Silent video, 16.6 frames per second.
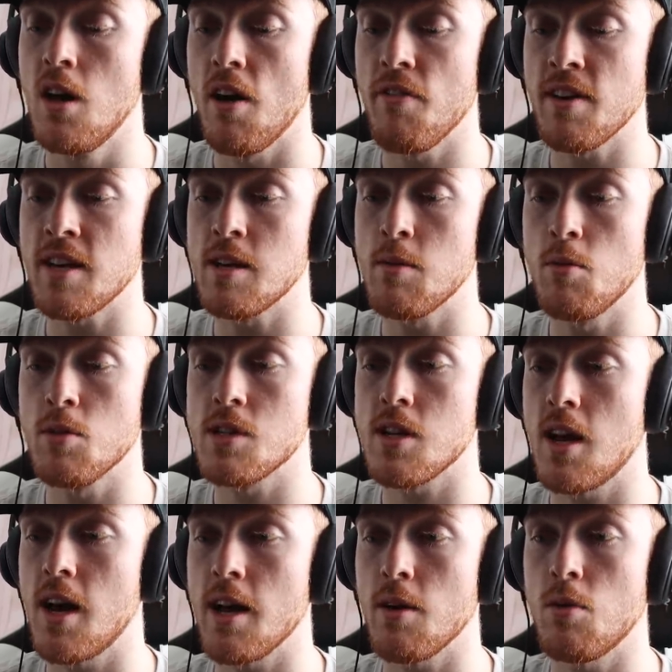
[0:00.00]
I think it
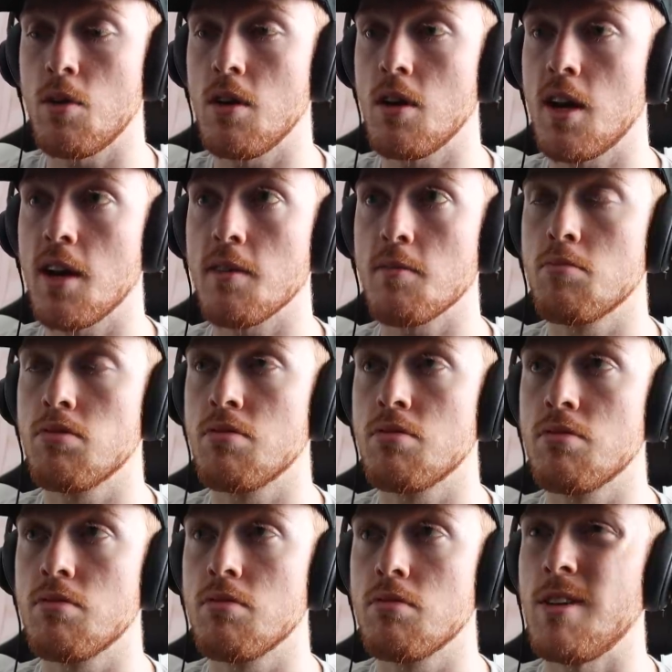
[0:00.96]
was like what, like
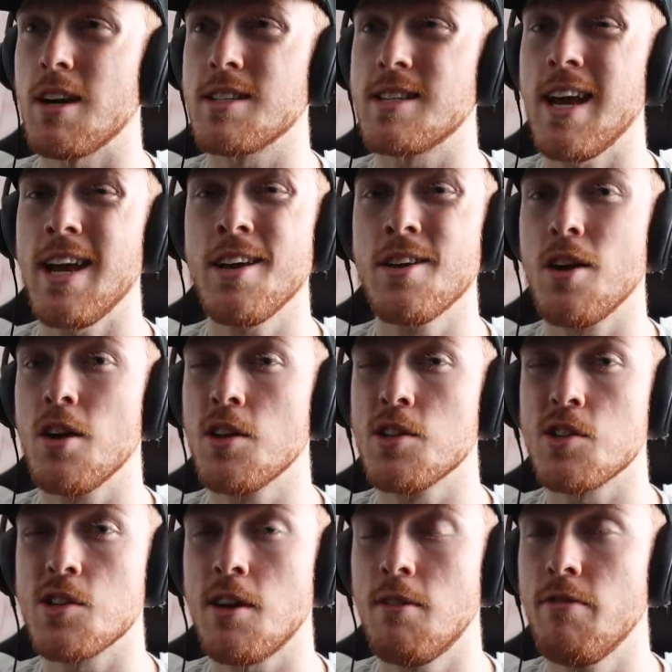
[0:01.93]
like ten
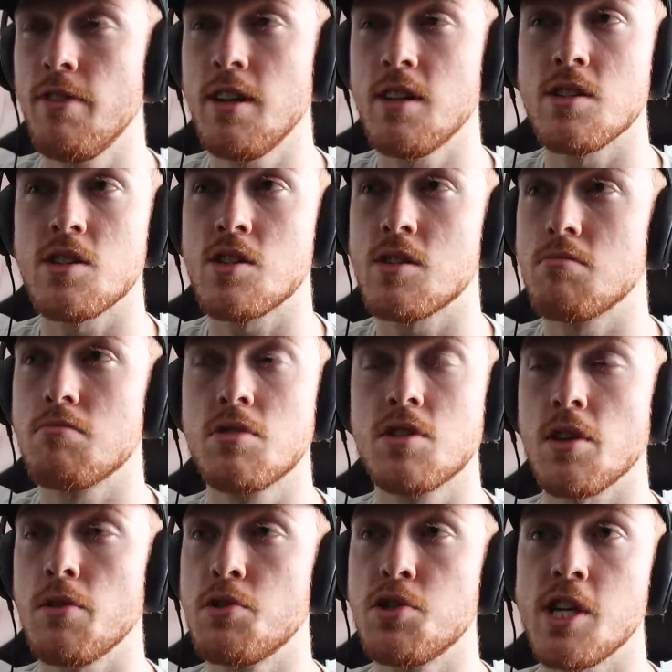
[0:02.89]
dollars or something. It's
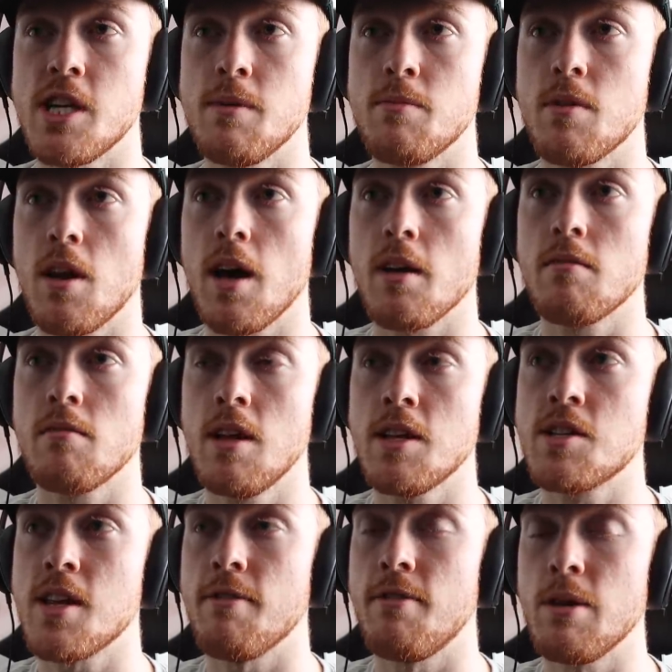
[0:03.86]
so cheap. Like
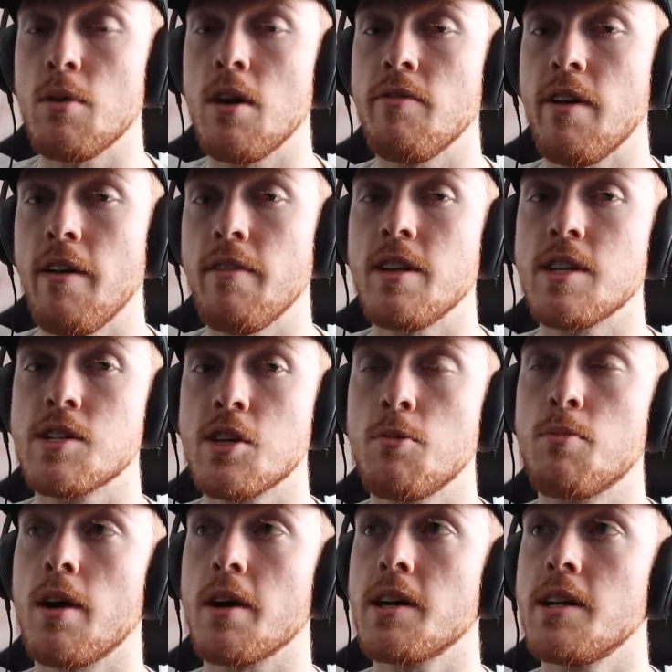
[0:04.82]
it's definitely worth having. It's a
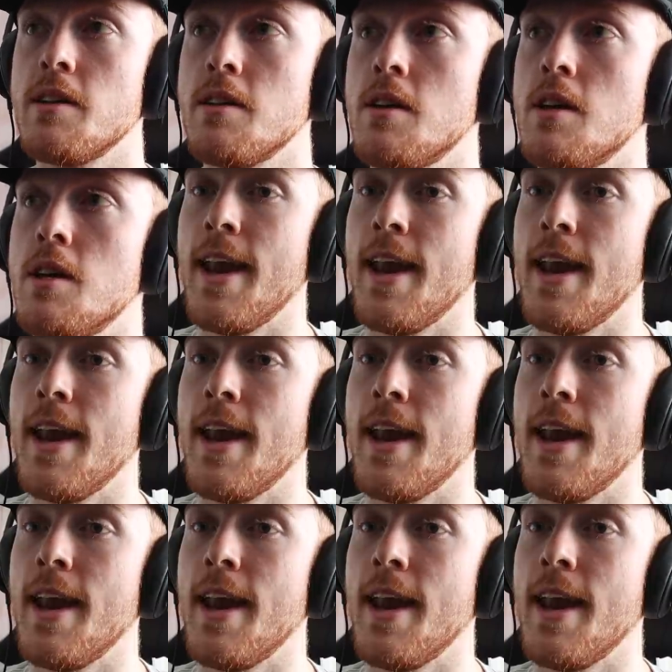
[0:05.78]
good plugin.